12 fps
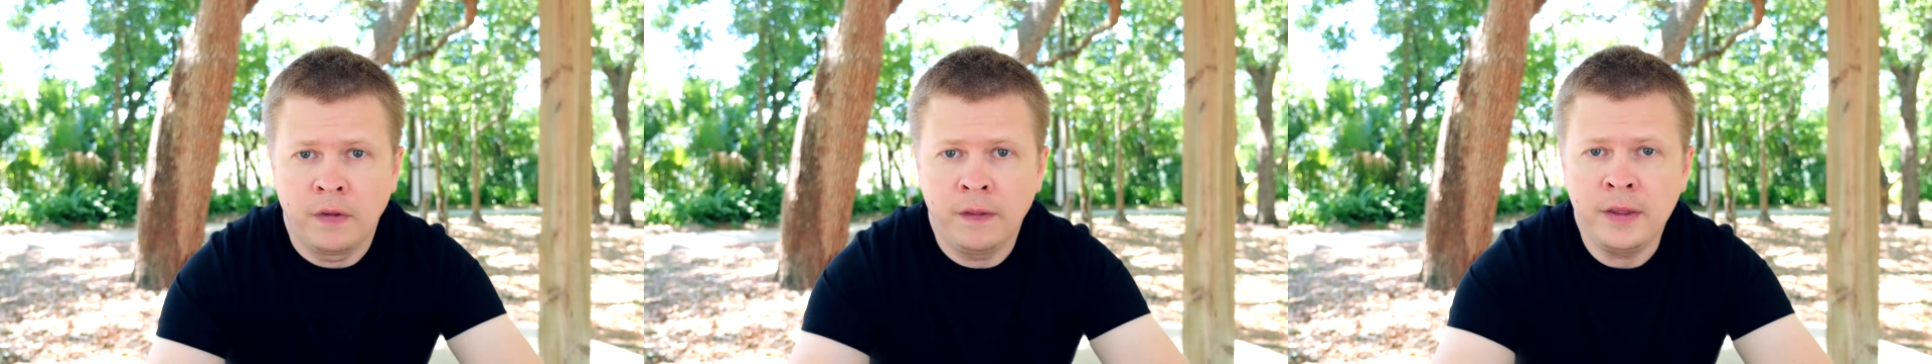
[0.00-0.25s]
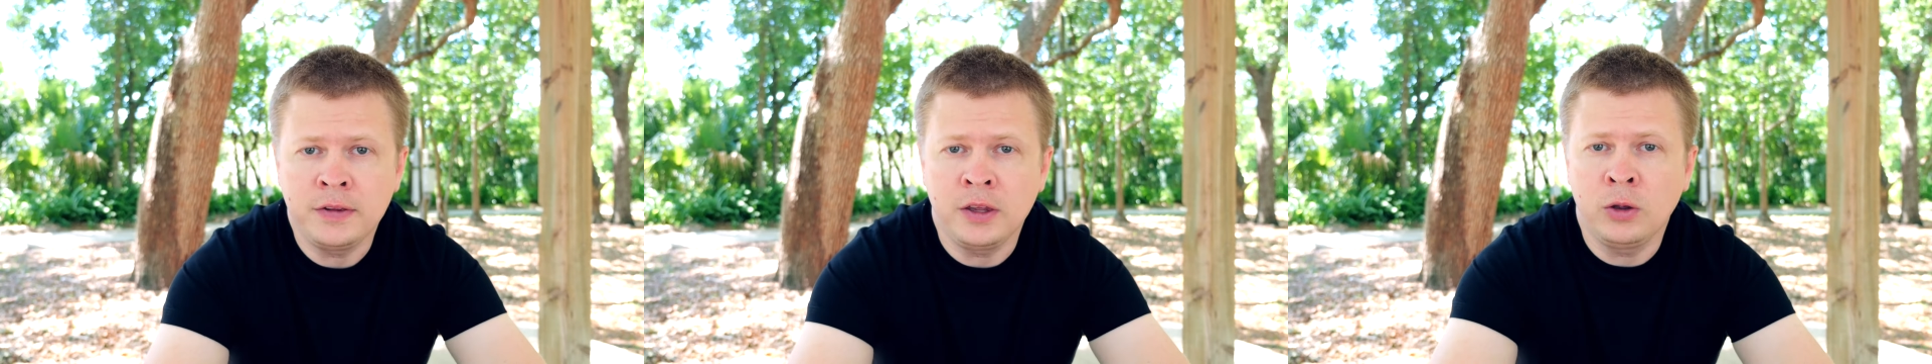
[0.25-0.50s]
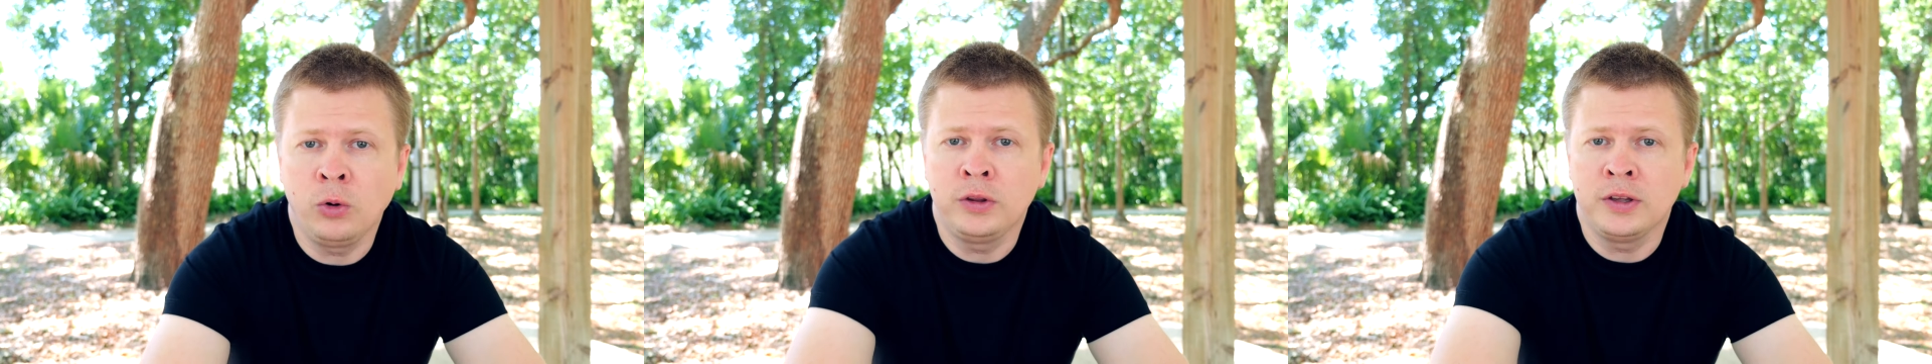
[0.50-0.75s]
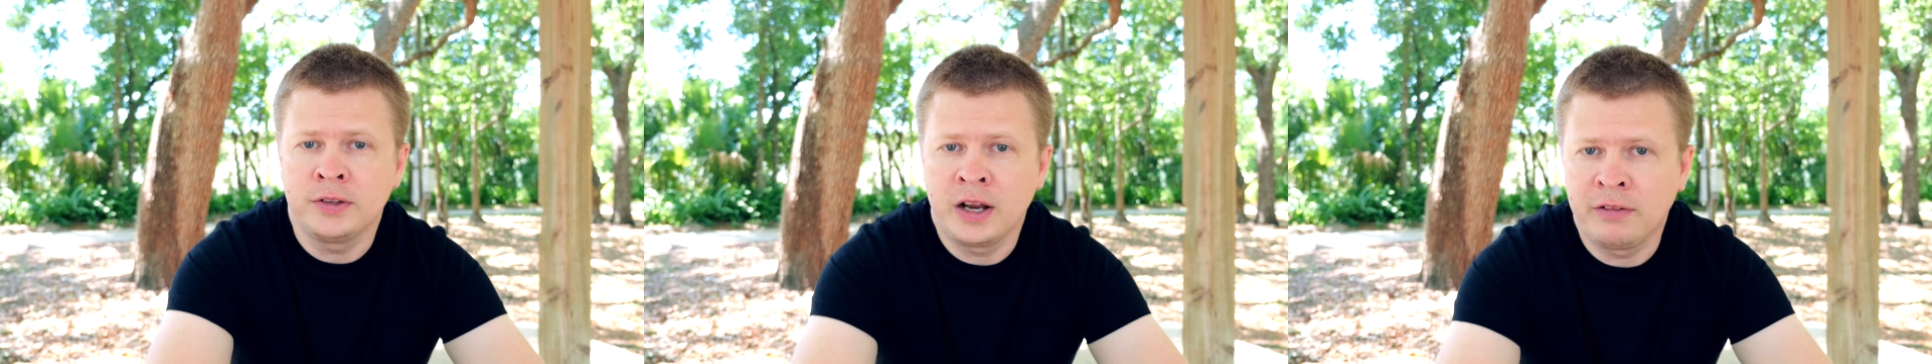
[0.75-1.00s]
This
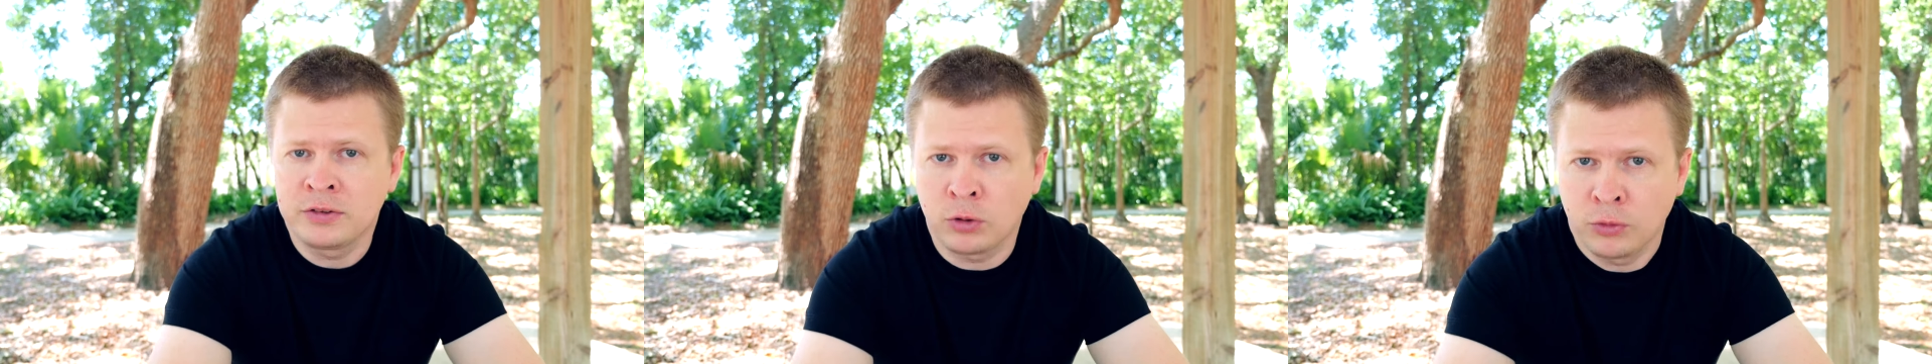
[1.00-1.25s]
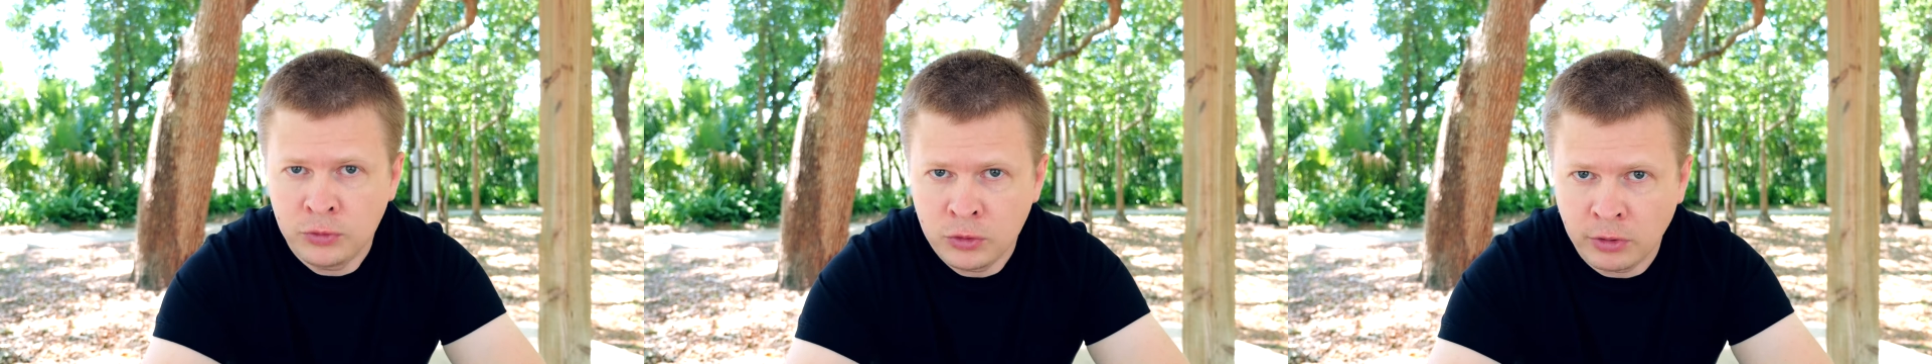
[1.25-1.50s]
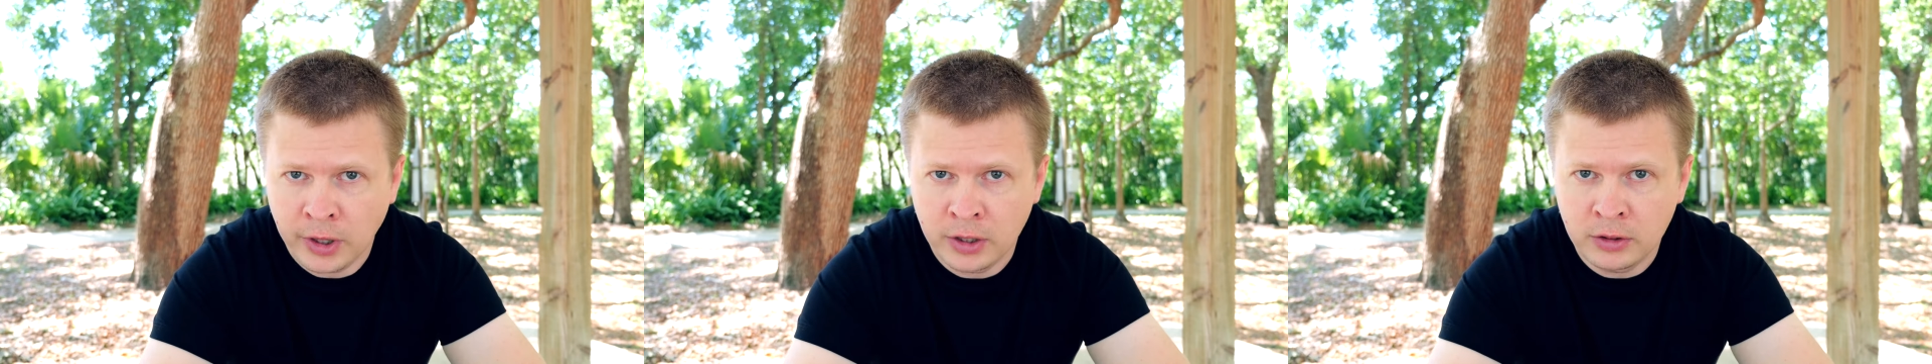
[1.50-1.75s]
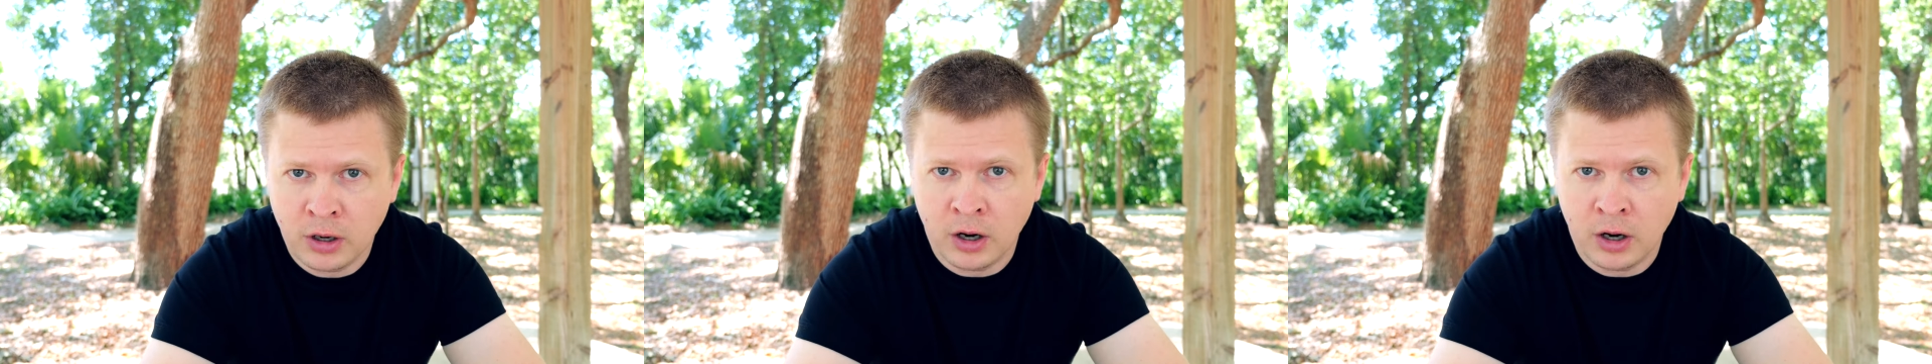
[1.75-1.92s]
security service of Ukraine